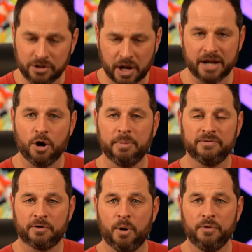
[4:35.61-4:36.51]
You're kind of hoping
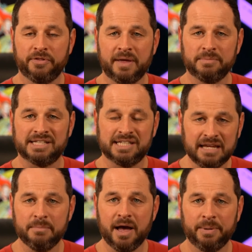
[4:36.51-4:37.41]
for both of them to
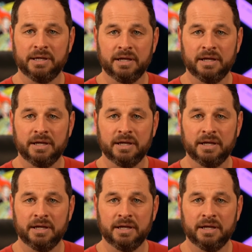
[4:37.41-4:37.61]
team up.